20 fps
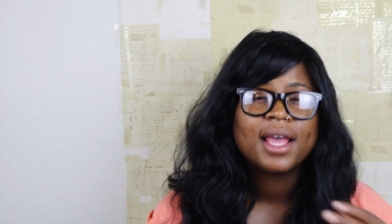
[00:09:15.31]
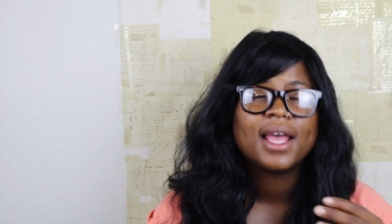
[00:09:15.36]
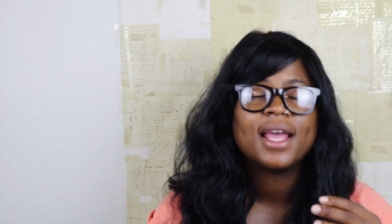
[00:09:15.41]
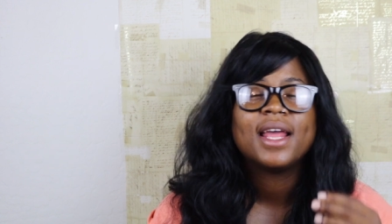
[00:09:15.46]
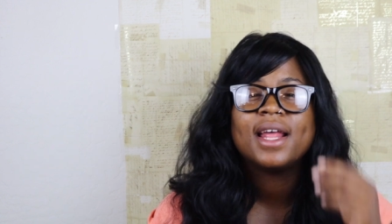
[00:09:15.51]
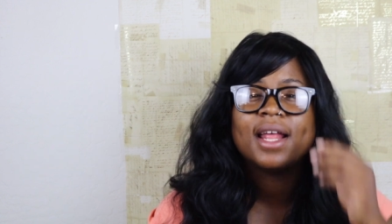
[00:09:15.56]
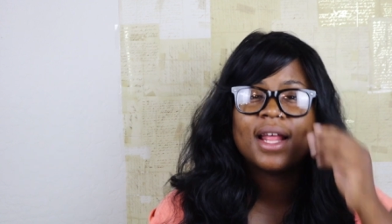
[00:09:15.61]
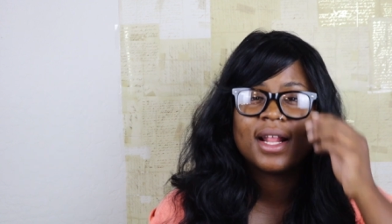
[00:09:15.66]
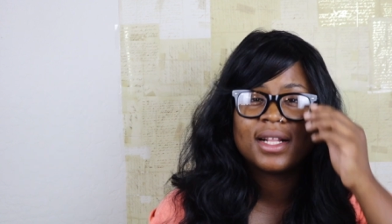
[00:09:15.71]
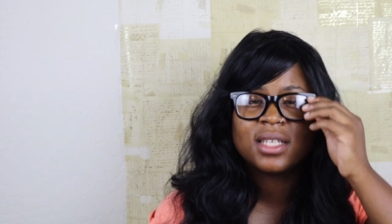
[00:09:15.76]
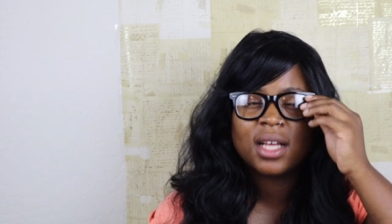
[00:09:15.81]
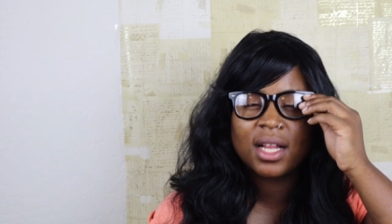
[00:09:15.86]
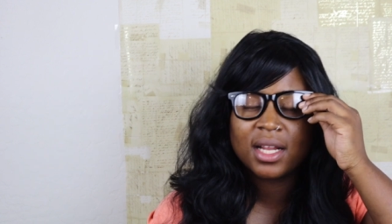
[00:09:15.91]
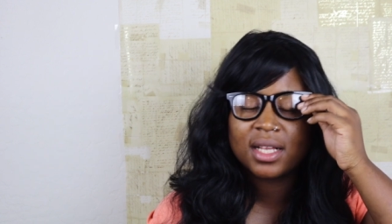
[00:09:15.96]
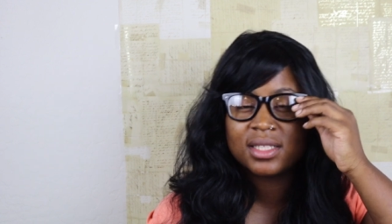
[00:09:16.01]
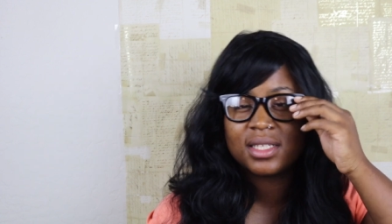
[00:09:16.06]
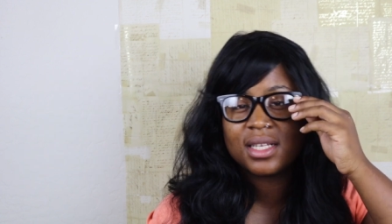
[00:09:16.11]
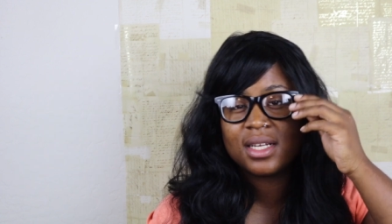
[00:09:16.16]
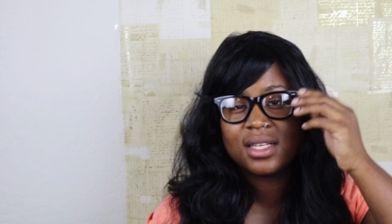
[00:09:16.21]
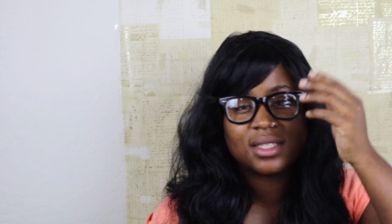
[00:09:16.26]
And
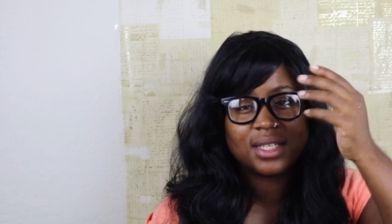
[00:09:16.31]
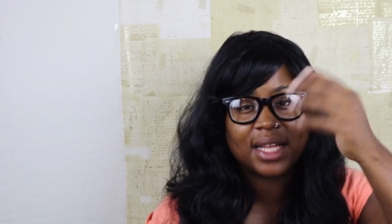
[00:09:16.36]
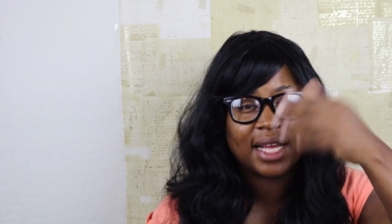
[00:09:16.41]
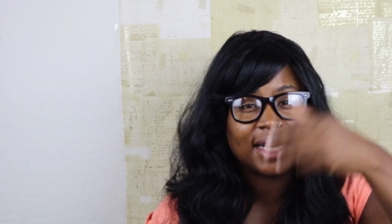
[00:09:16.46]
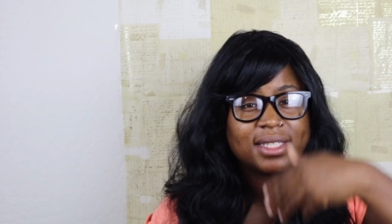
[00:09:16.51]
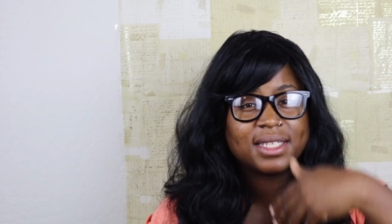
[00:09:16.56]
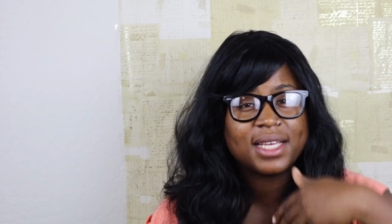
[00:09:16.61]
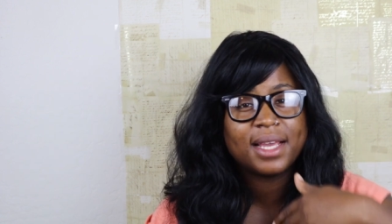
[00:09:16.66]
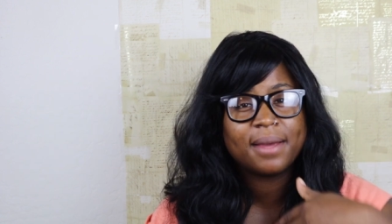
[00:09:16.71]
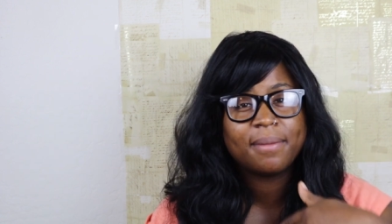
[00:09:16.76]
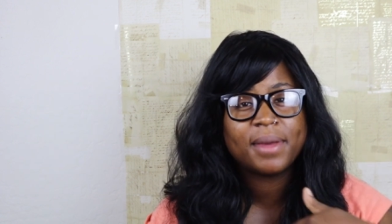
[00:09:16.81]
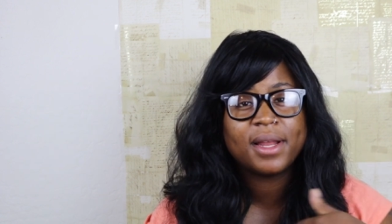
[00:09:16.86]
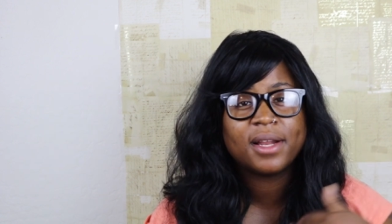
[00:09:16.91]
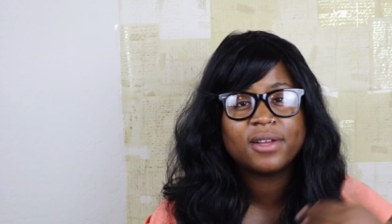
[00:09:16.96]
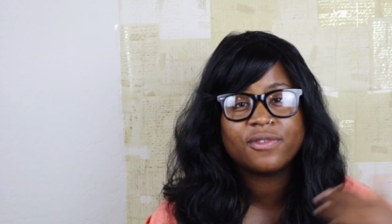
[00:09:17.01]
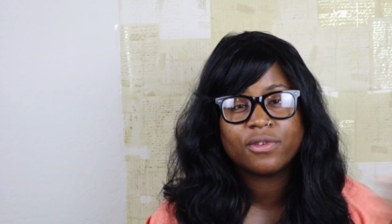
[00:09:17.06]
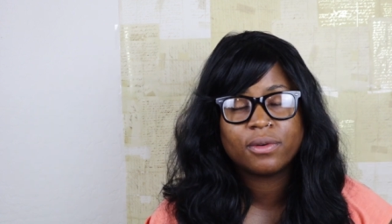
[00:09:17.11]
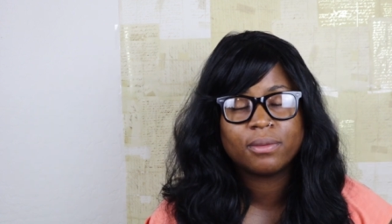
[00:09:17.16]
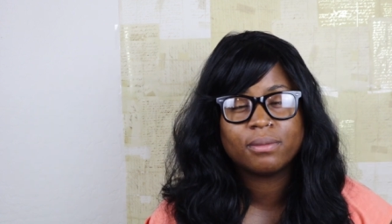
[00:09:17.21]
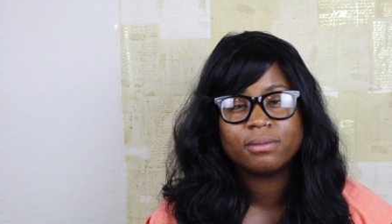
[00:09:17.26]
Tolleson is like 10
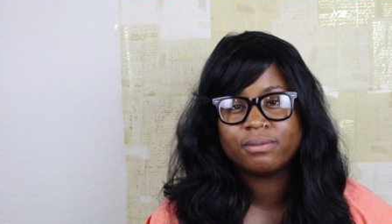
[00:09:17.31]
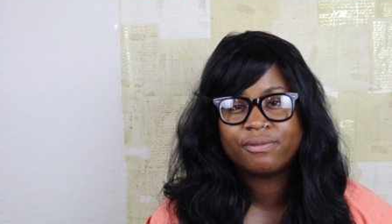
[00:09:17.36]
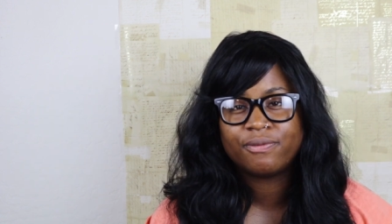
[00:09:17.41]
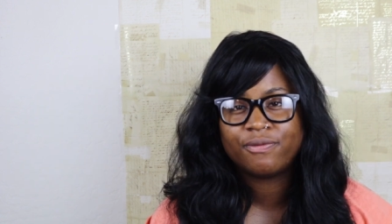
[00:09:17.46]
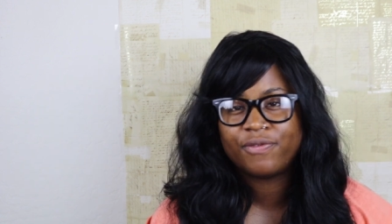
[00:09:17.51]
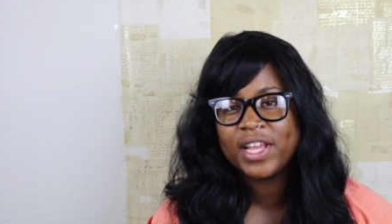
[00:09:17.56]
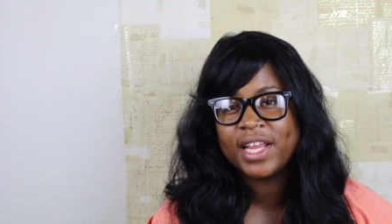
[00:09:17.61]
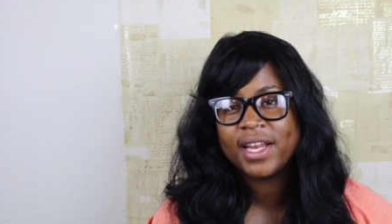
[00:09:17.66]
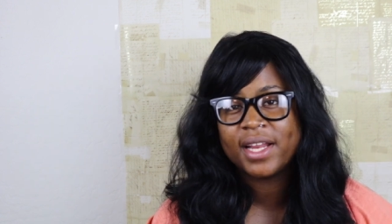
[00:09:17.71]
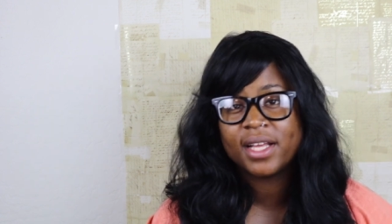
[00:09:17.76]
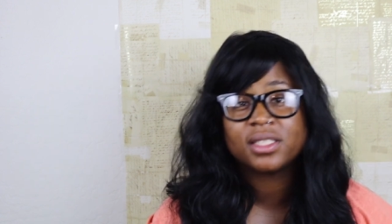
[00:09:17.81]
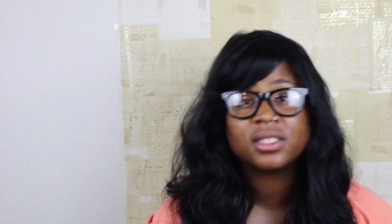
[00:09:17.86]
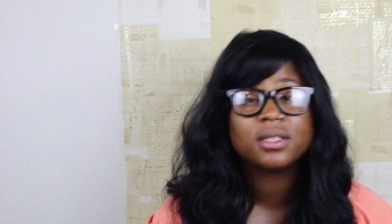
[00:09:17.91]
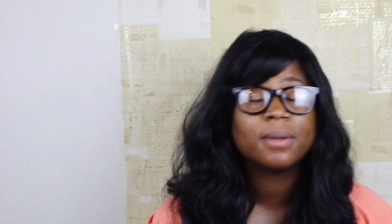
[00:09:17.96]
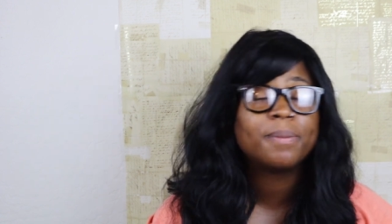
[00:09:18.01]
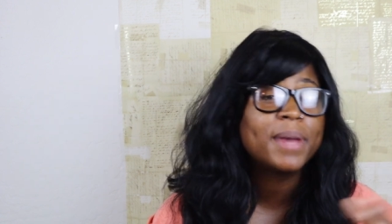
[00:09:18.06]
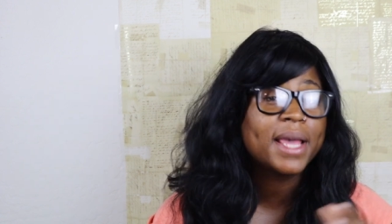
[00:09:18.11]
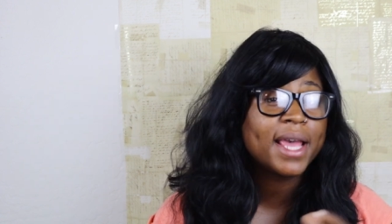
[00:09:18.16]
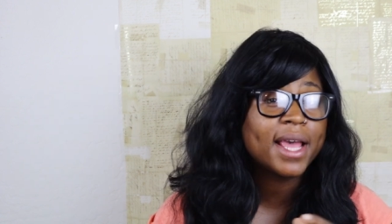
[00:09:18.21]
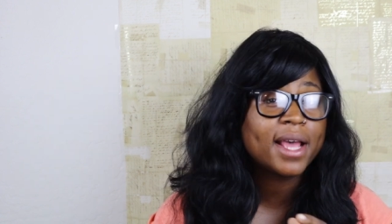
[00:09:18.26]
minutes from Phoenix.
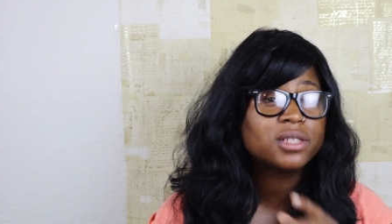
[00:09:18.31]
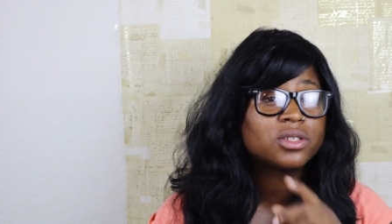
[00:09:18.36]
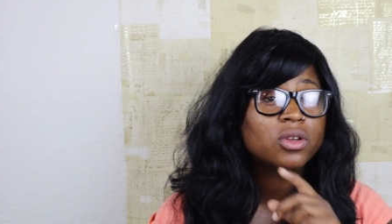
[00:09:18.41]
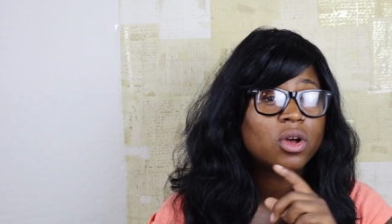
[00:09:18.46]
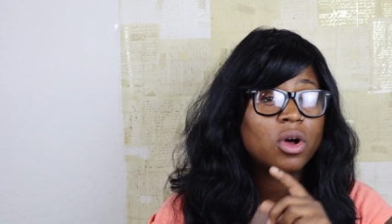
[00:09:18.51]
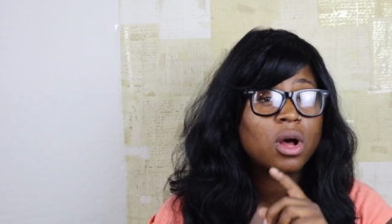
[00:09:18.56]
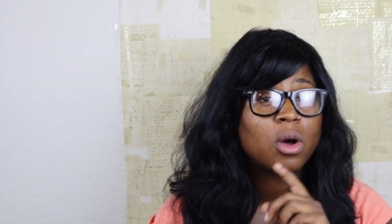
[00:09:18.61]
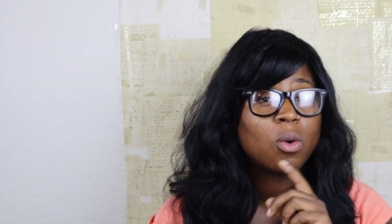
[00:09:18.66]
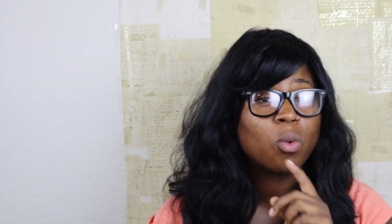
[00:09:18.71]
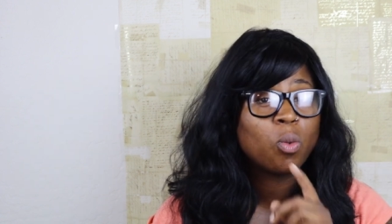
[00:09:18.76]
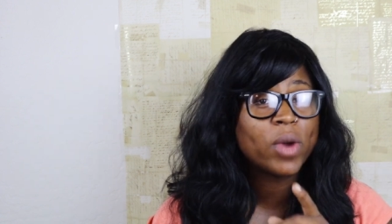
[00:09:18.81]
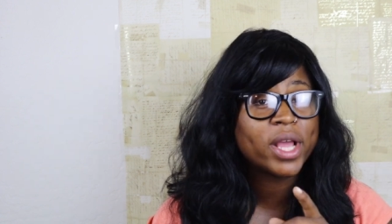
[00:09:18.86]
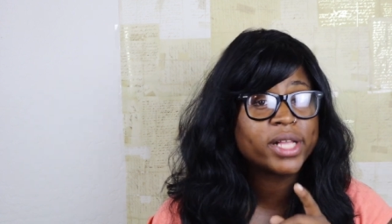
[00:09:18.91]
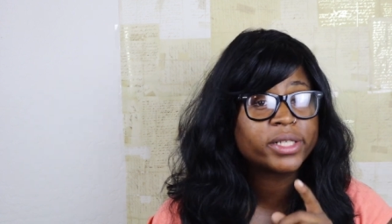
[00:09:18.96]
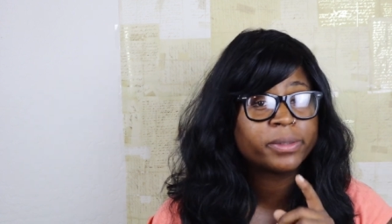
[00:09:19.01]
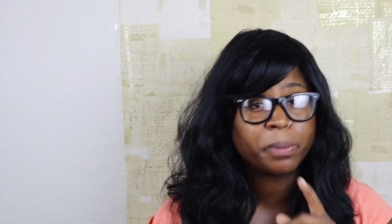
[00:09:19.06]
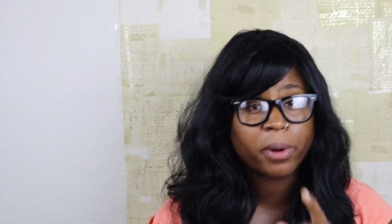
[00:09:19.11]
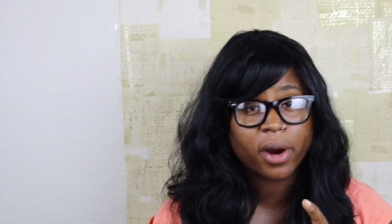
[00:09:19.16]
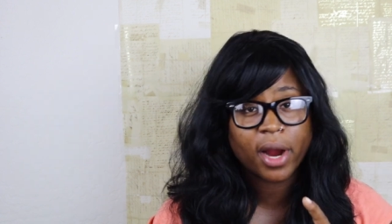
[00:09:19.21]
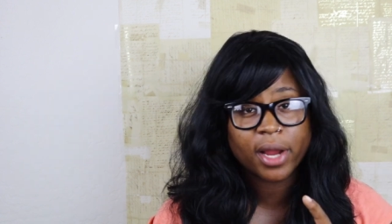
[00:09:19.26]
Depends on
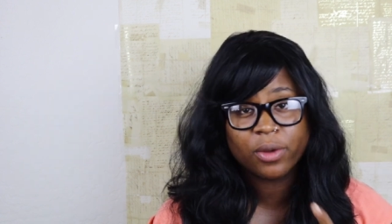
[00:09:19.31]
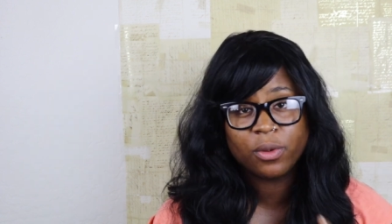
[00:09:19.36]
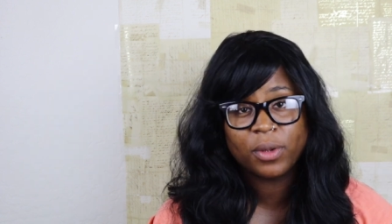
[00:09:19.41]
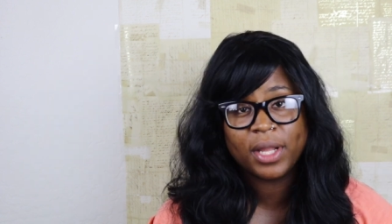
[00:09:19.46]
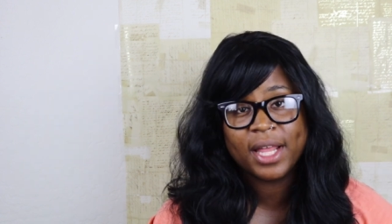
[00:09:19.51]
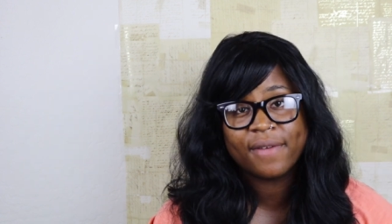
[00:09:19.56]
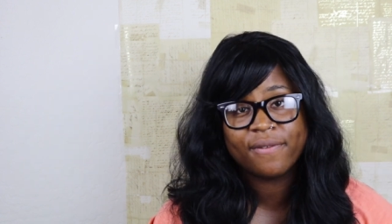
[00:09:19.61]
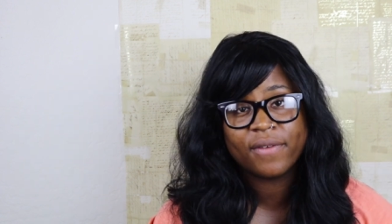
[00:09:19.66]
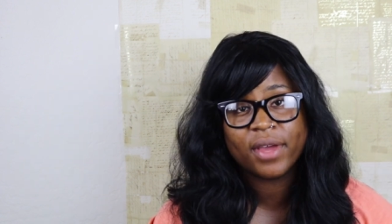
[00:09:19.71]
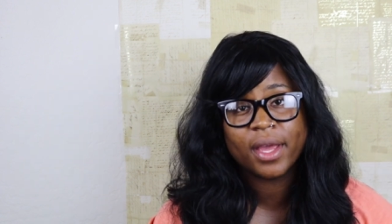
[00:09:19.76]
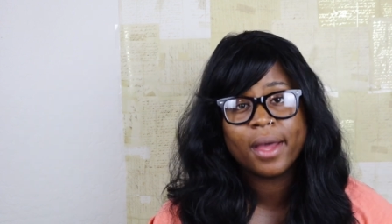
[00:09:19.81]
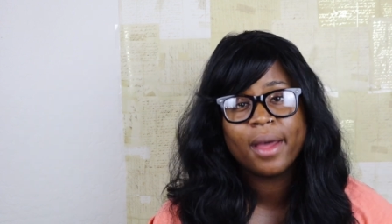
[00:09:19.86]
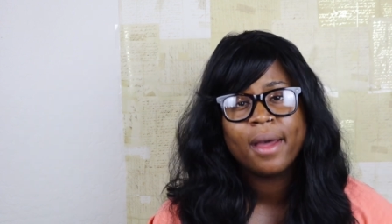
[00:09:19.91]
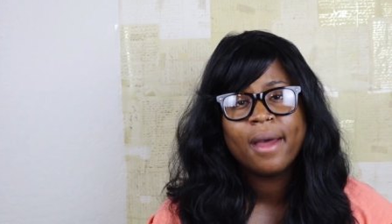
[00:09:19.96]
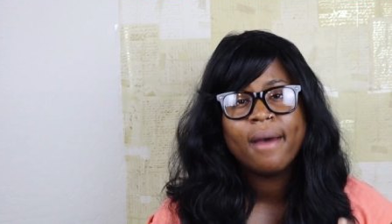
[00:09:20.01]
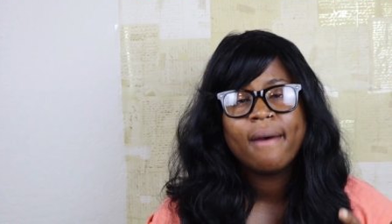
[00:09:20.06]
which part you live in.